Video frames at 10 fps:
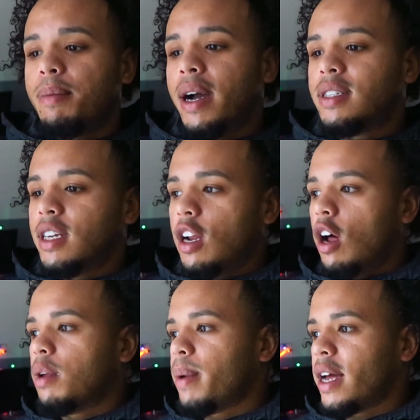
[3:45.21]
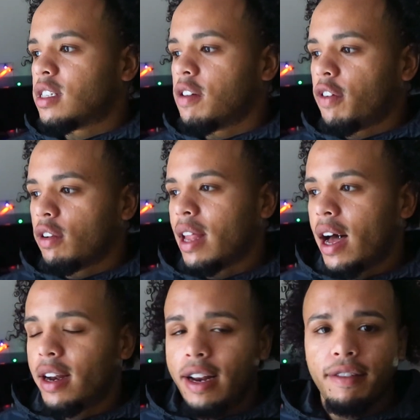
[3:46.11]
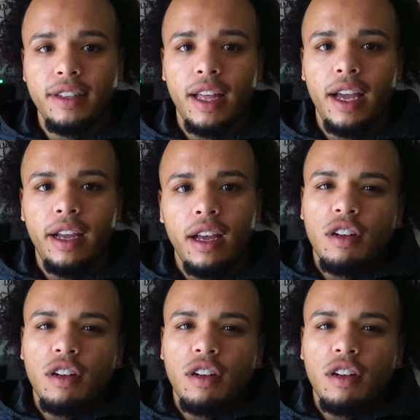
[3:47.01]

Everybody's seeing all the bad stuff online and everything.